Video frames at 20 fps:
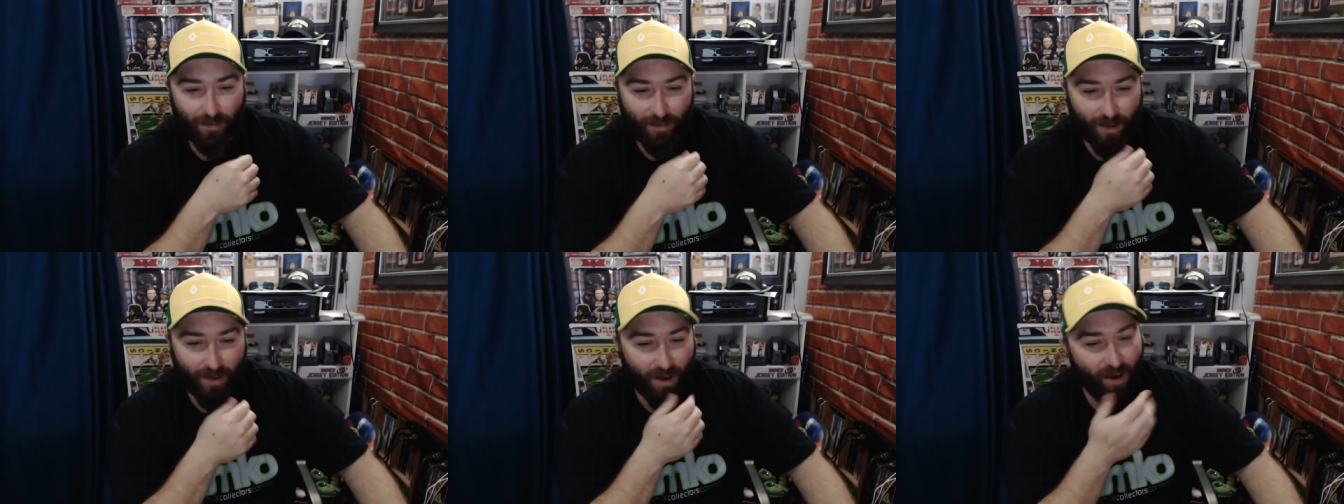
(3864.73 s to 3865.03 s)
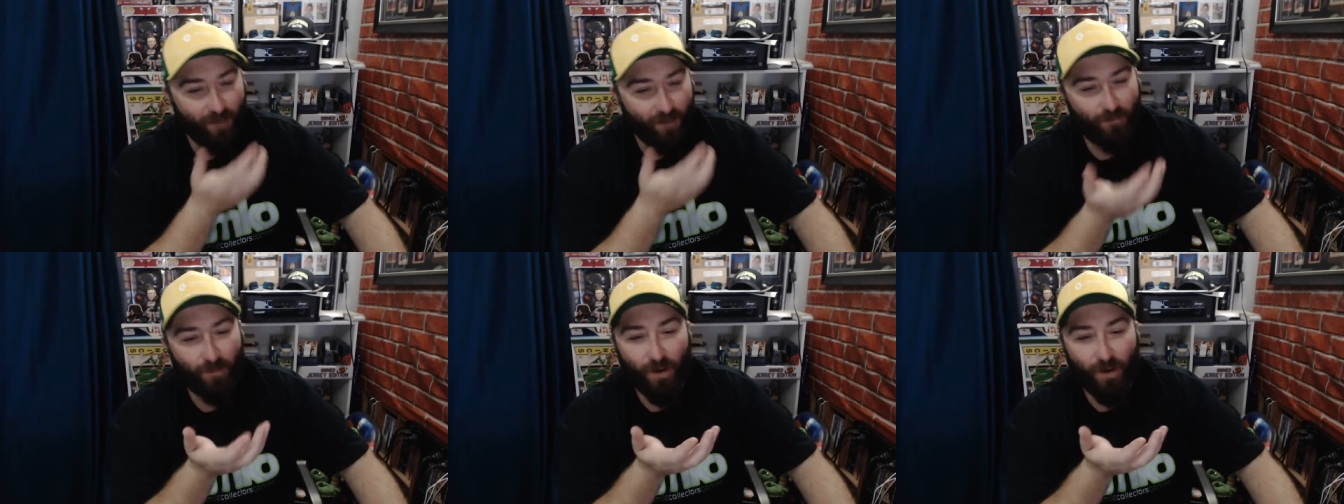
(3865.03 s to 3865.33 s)
oh,
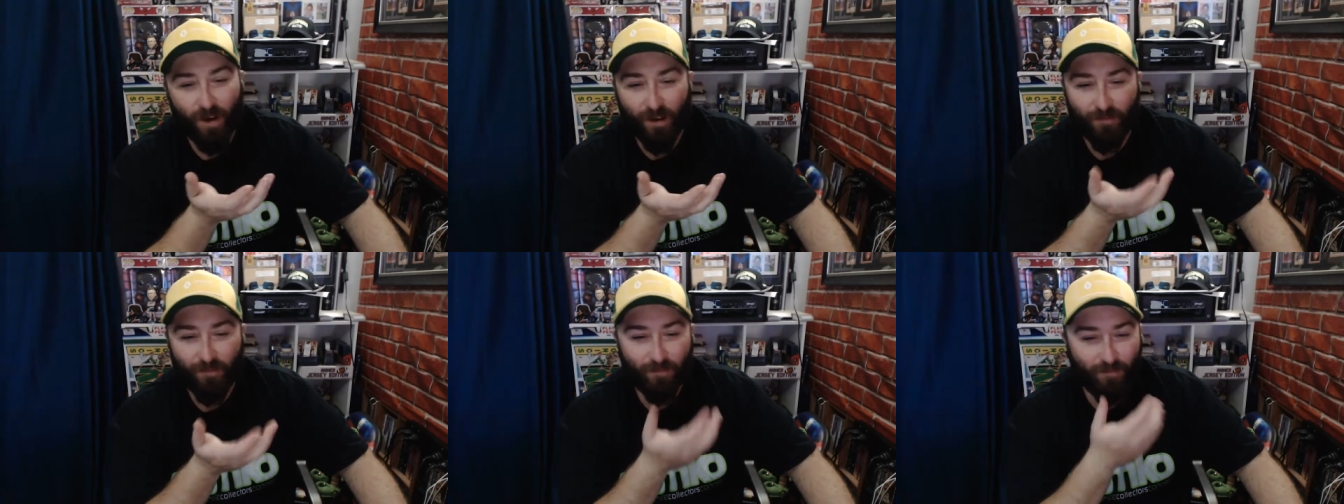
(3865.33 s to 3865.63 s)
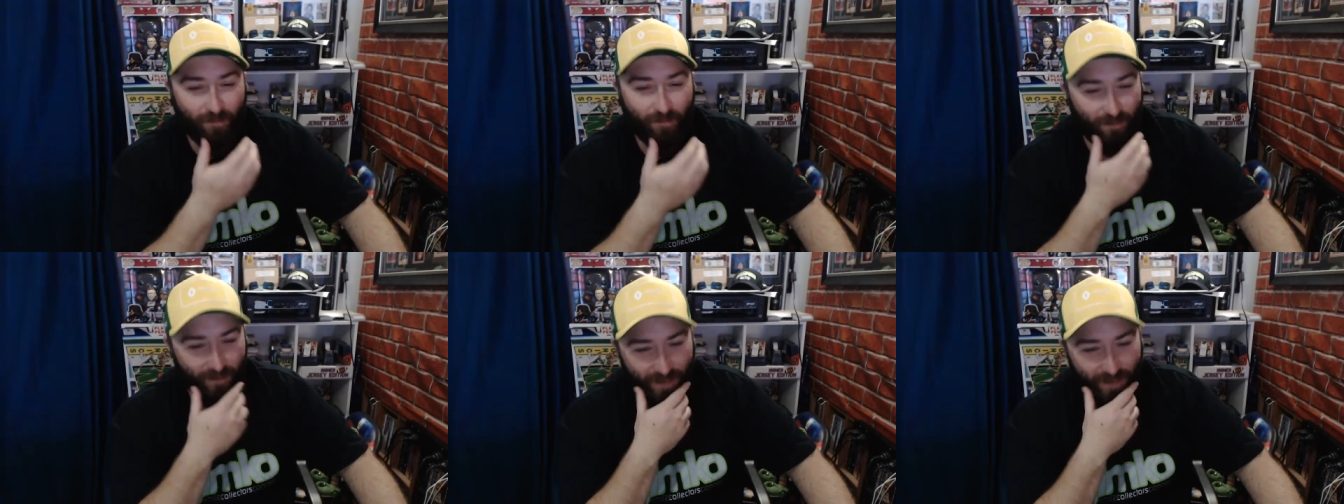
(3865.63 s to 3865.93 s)
ah, Fyfe,
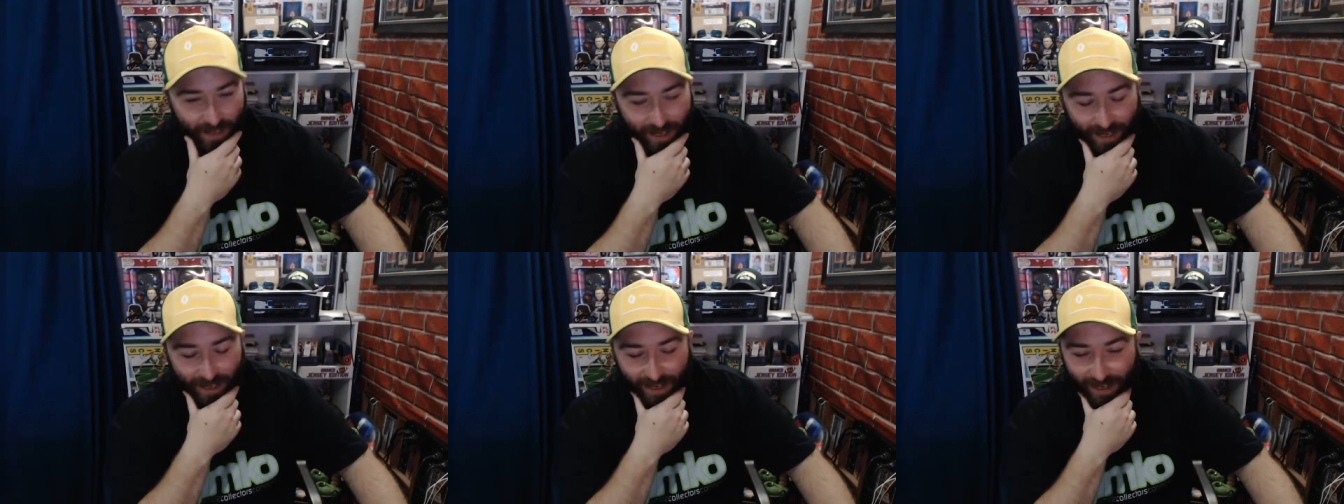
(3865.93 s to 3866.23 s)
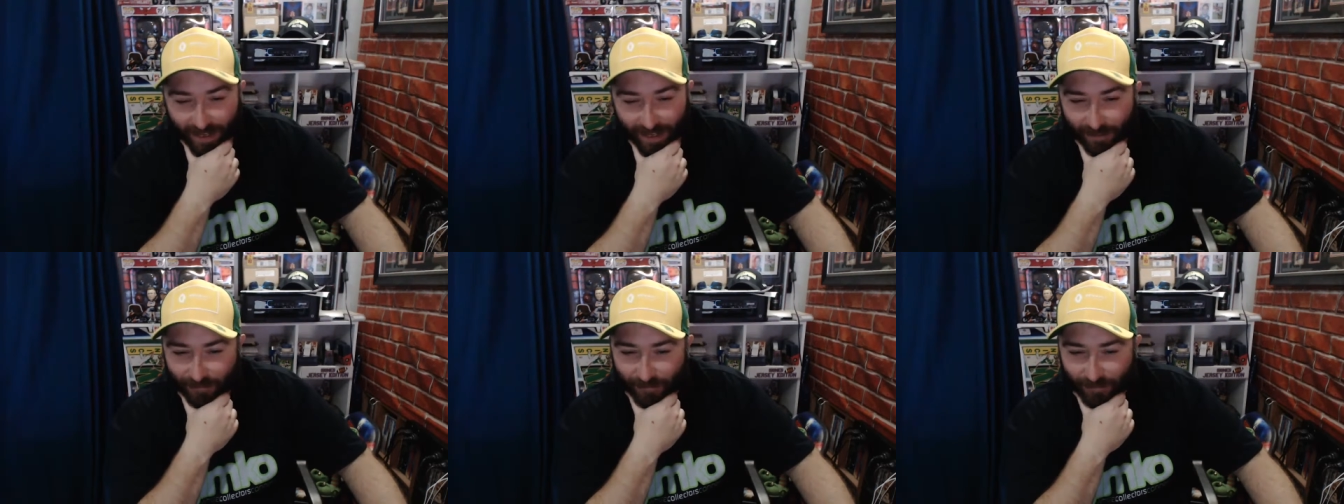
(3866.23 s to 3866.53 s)

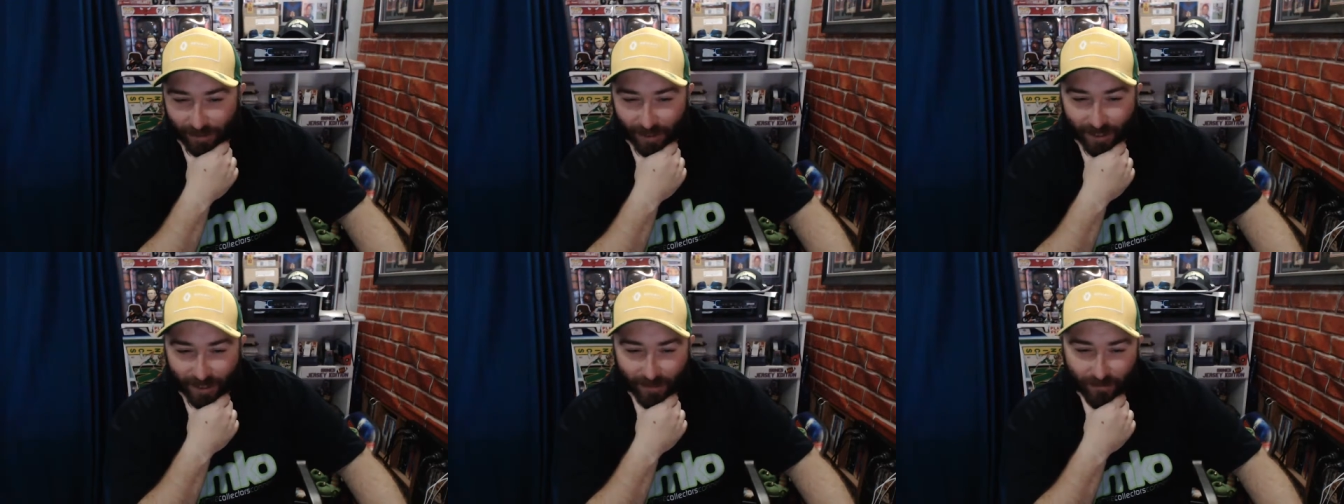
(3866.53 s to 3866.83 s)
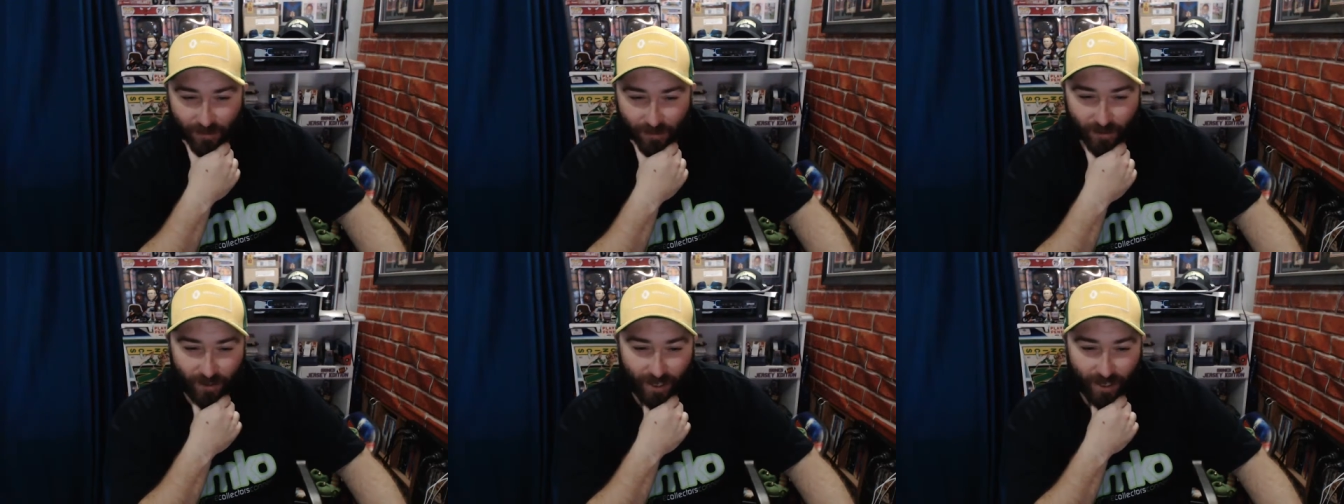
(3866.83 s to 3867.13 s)
yeah,
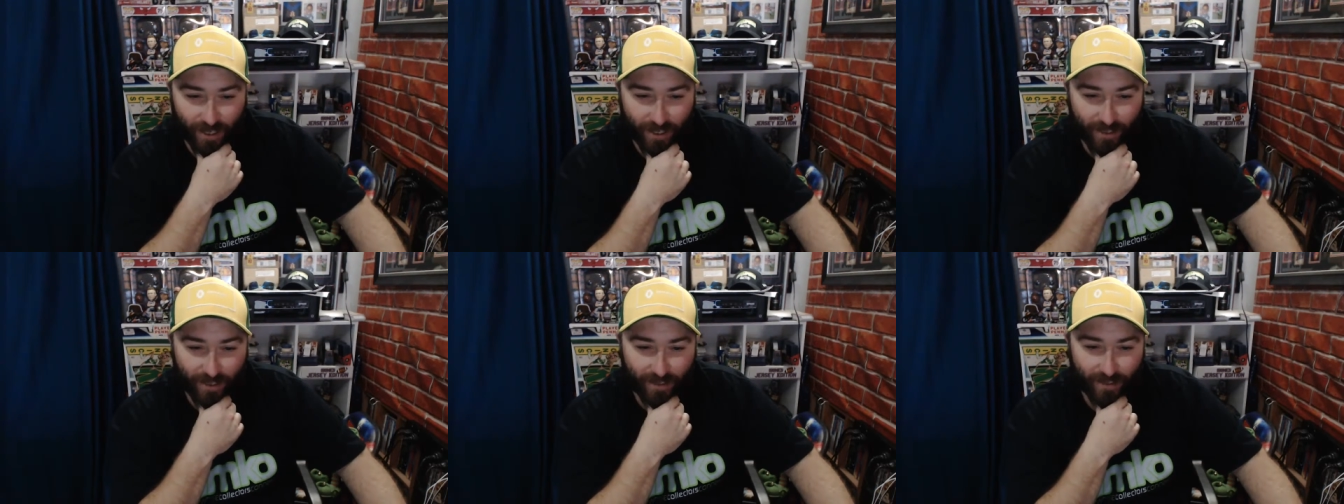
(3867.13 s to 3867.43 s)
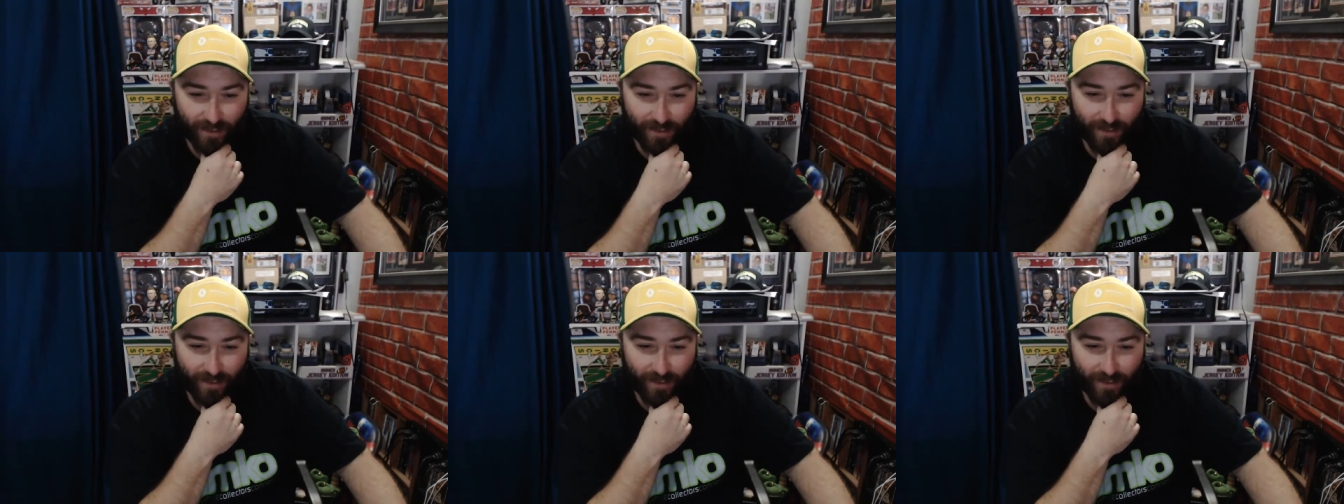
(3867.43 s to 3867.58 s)
Fyfe's great.